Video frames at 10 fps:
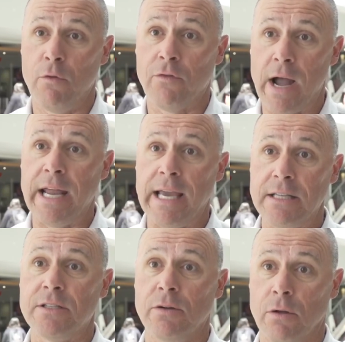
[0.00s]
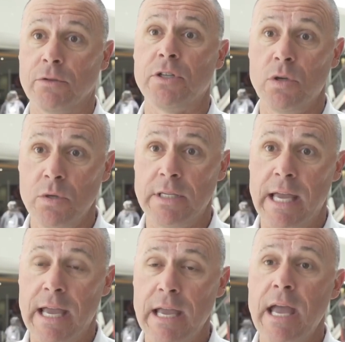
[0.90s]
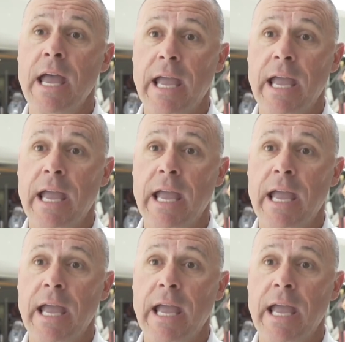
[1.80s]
Friday, till Tuesday.